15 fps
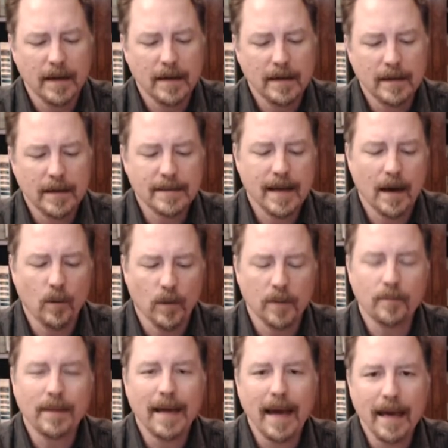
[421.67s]
as how one
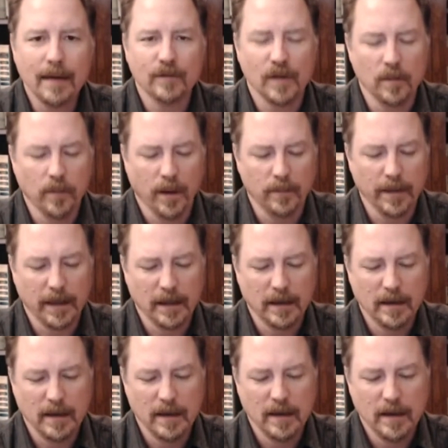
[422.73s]
behaved in public
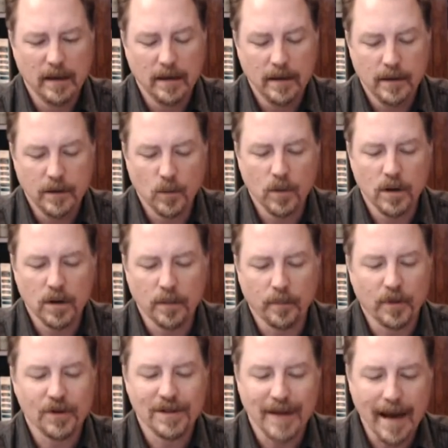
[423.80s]
the word
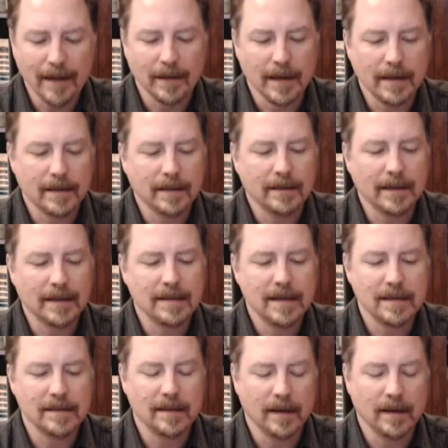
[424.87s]
personality didn't exist